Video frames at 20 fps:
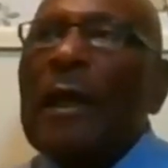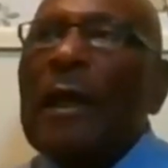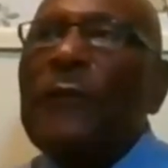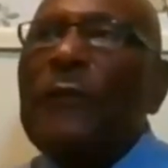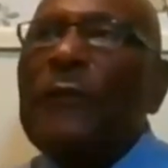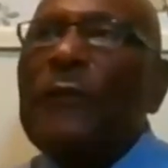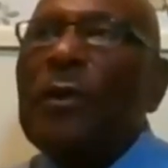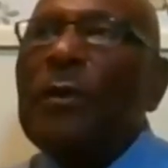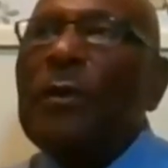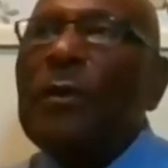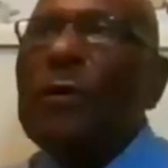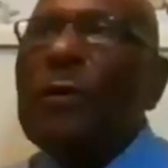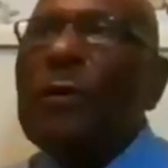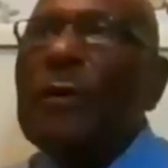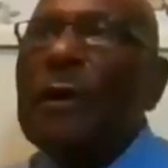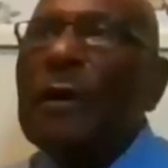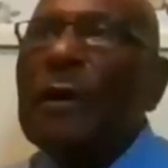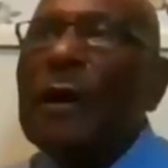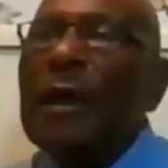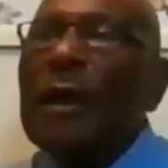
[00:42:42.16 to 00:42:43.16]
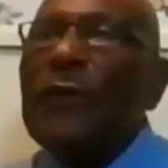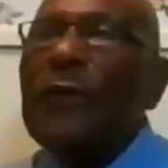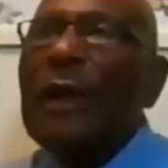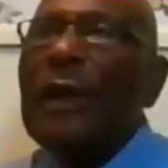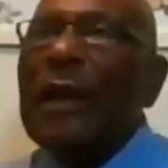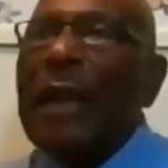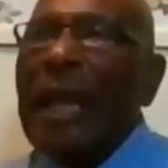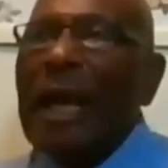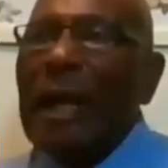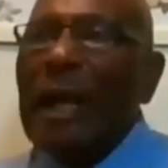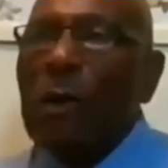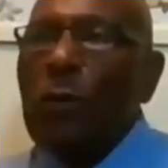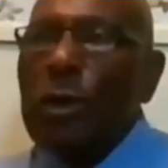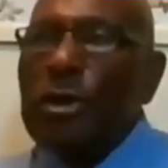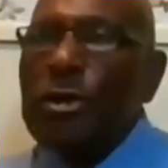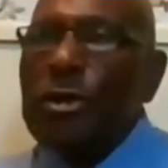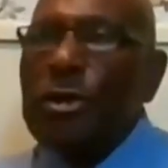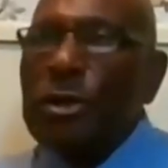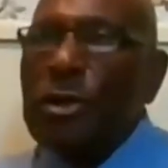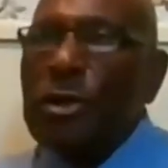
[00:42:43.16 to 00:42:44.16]
If you, if I like
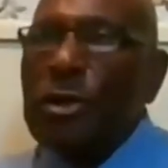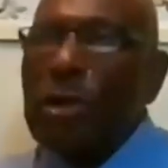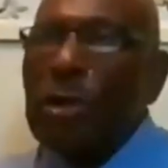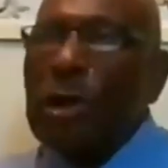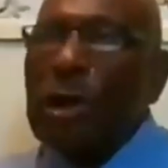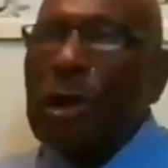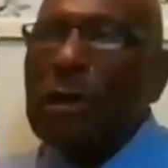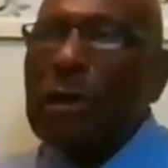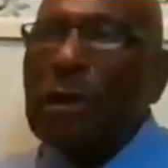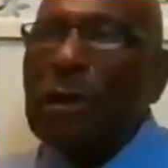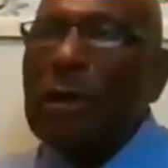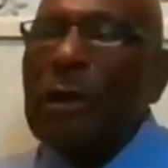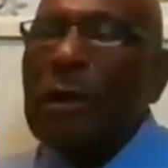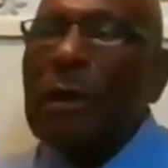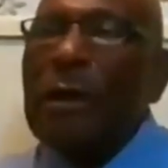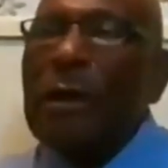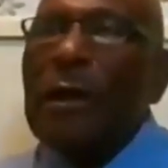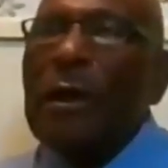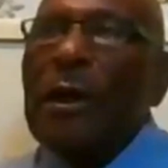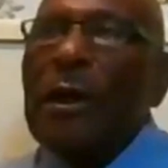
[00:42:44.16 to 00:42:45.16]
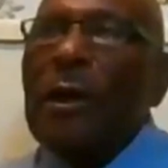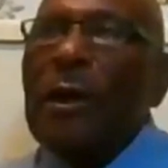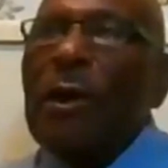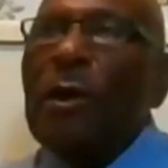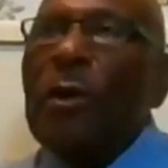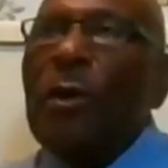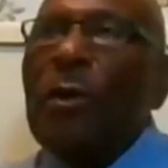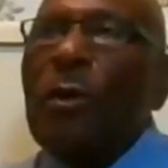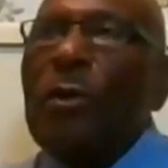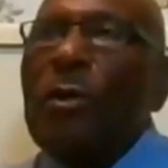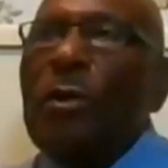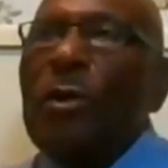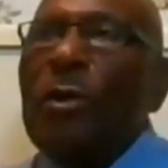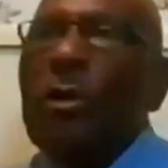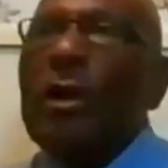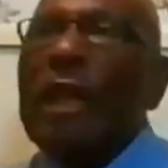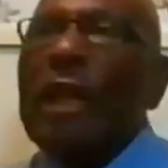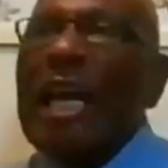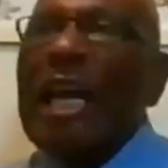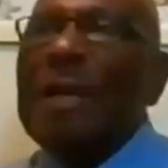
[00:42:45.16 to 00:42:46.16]
what you're doing,
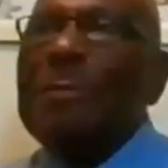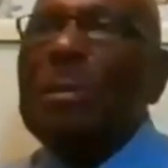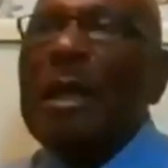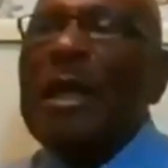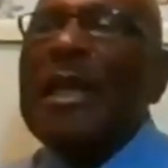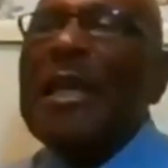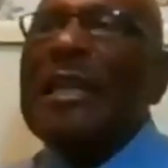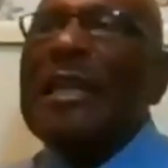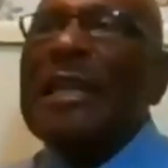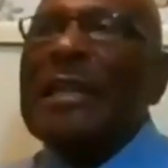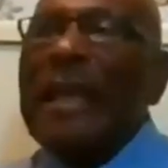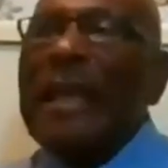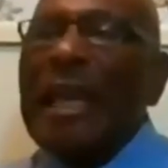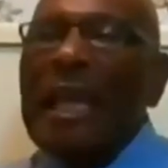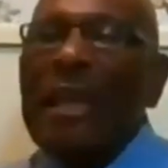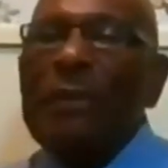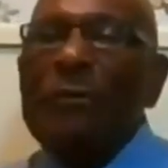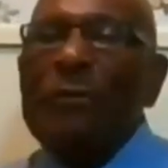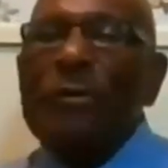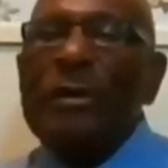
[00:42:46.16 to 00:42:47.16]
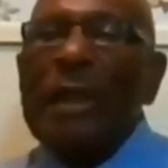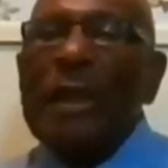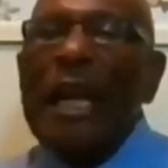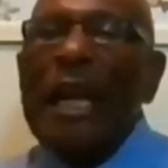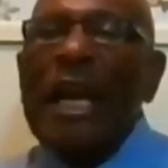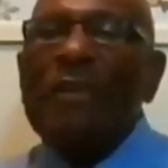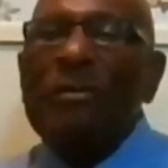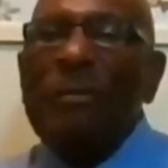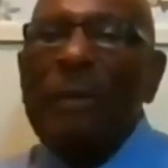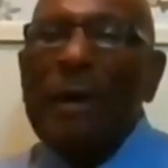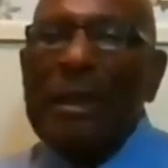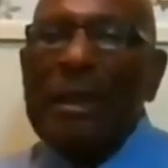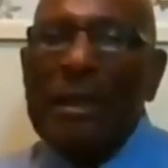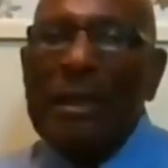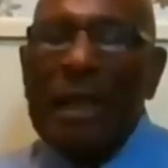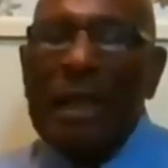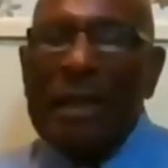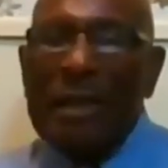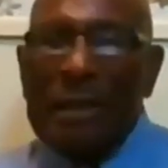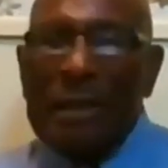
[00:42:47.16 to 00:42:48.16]
you can ask for anything, even the half of my
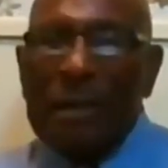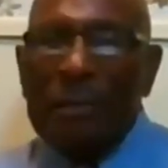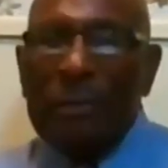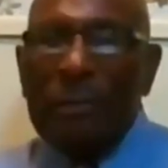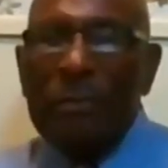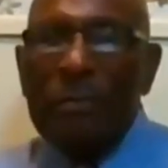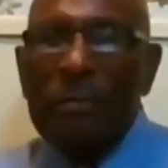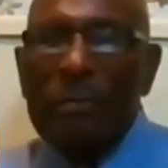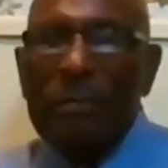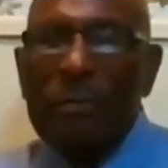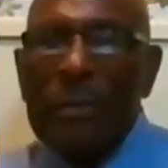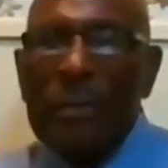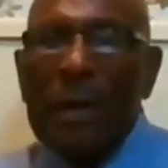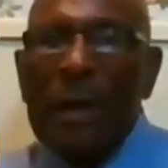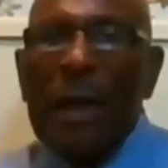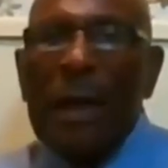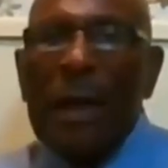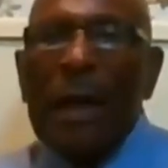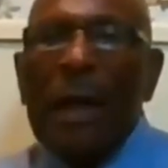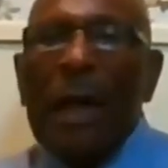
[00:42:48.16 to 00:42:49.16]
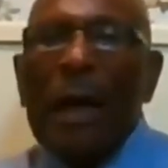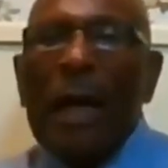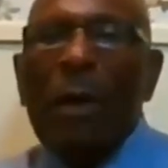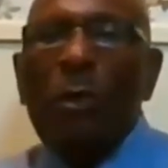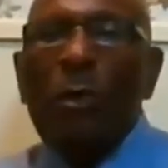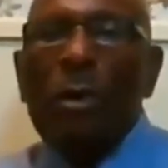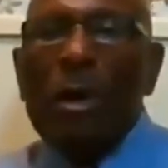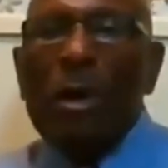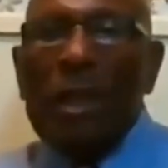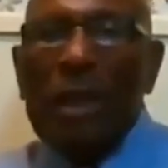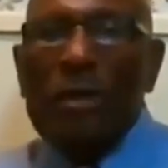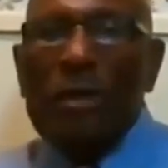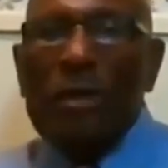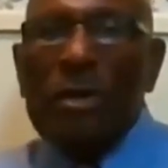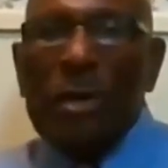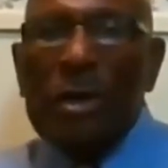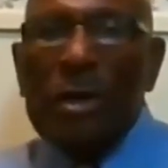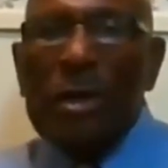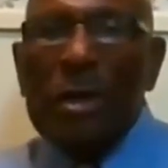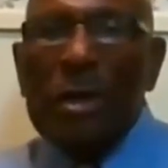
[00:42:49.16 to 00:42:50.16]
kingdom. I will give
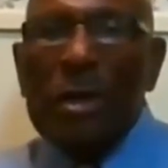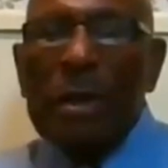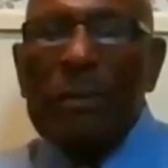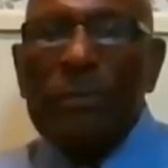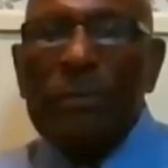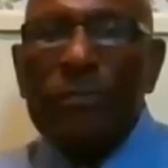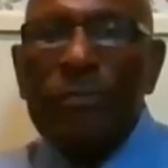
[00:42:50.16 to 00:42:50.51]
it to you.